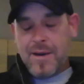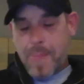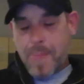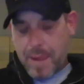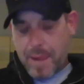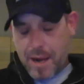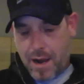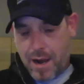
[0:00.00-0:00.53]

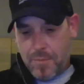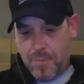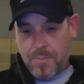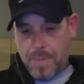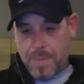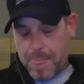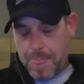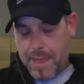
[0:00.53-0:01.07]

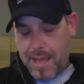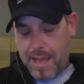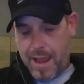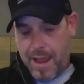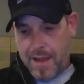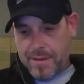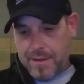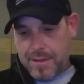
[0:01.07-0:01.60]

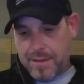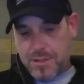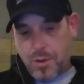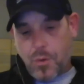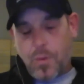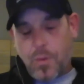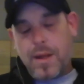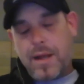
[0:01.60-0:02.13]
And
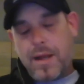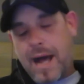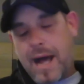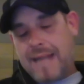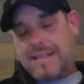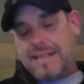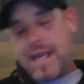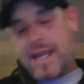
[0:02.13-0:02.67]
so
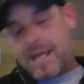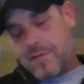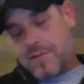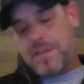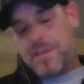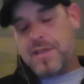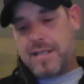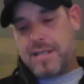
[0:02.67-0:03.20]
I take
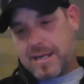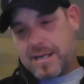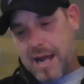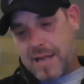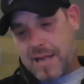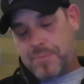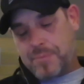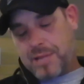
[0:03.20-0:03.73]
everything that
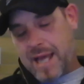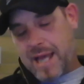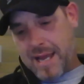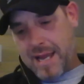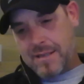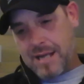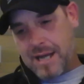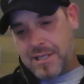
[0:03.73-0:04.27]
on the
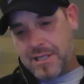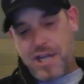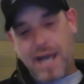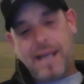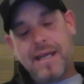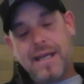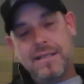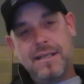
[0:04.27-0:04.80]
plan, I
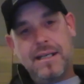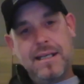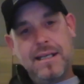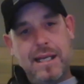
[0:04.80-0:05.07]
check it.